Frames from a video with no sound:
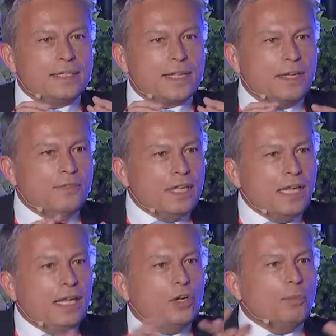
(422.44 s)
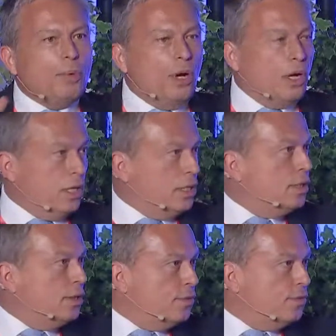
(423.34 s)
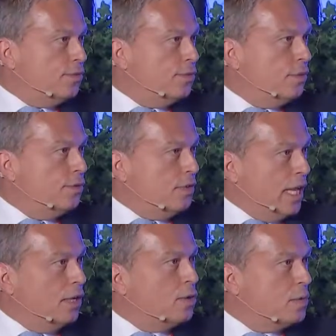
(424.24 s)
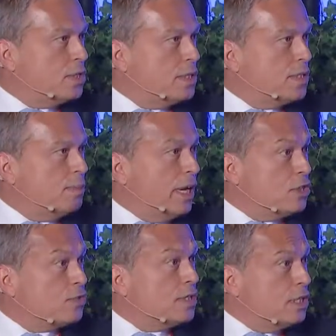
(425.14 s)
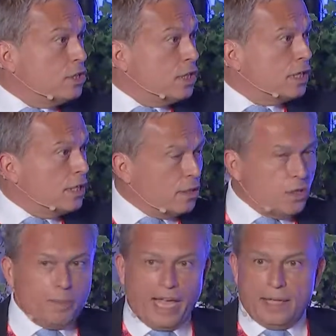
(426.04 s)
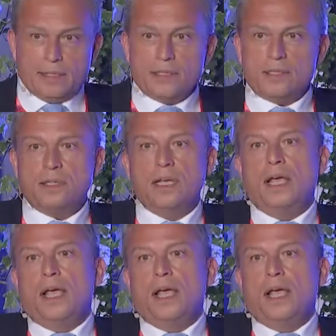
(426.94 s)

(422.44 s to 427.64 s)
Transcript: kind of the inner part of NATO, which is the bi-strategic commands,